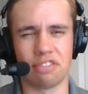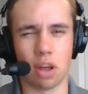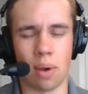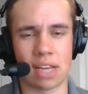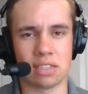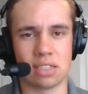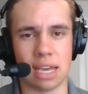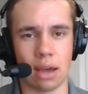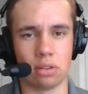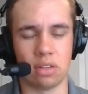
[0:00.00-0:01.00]
I think Flo has to
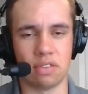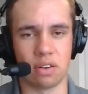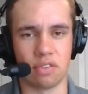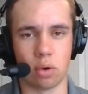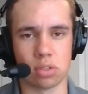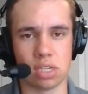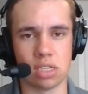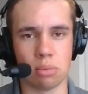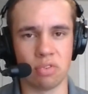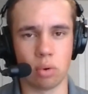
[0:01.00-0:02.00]
stay healthy for a full
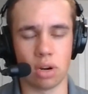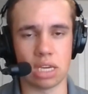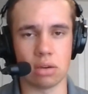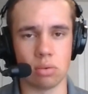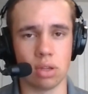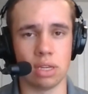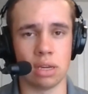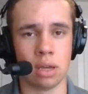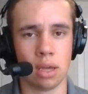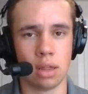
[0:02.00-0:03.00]
season before he could
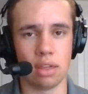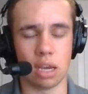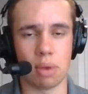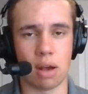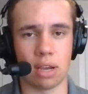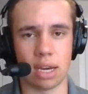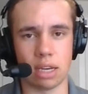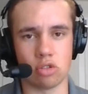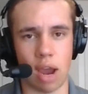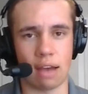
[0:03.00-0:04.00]
really think about
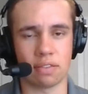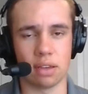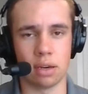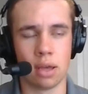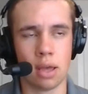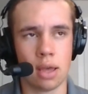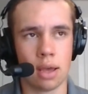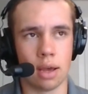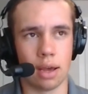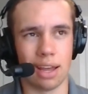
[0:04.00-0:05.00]
getting drafted,
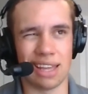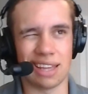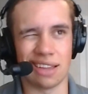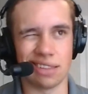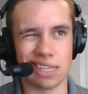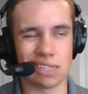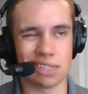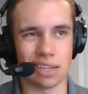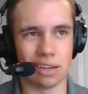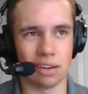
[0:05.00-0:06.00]
at
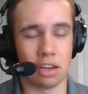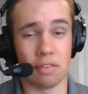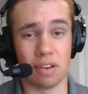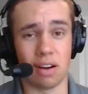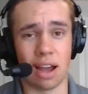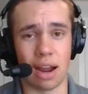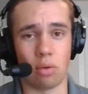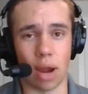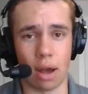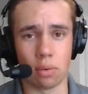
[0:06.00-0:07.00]
least in a very high
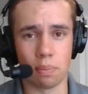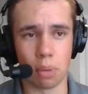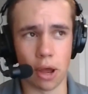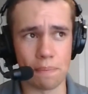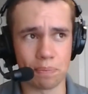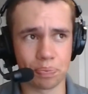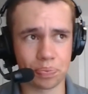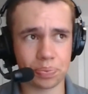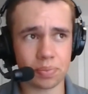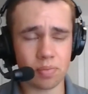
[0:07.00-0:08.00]
round. But
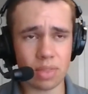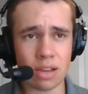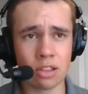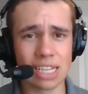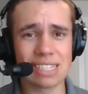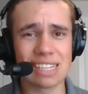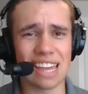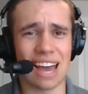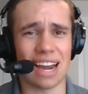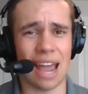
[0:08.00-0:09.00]
let's
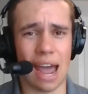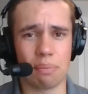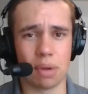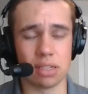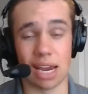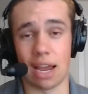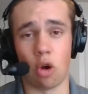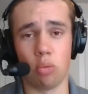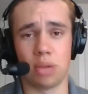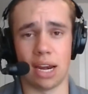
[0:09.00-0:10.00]
say that happens, and I
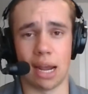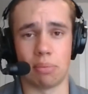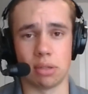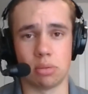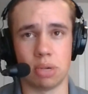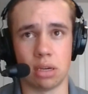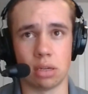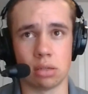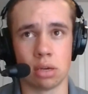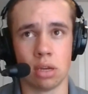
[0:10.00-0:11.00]
hope that happens,
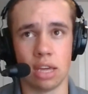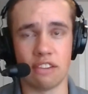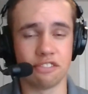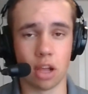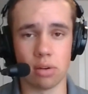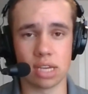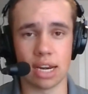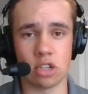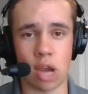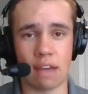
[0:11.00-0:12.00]
because if Flo is
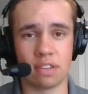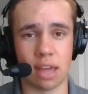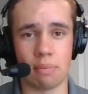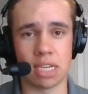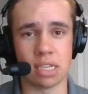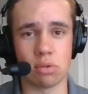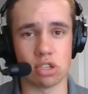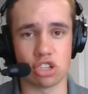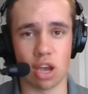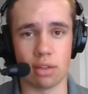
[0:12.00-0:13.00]
getting drafted, that means he
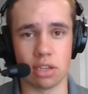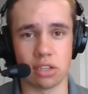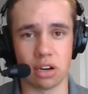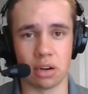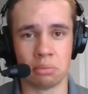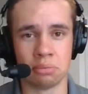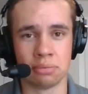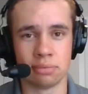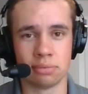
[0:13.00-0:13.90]
was a stud this year.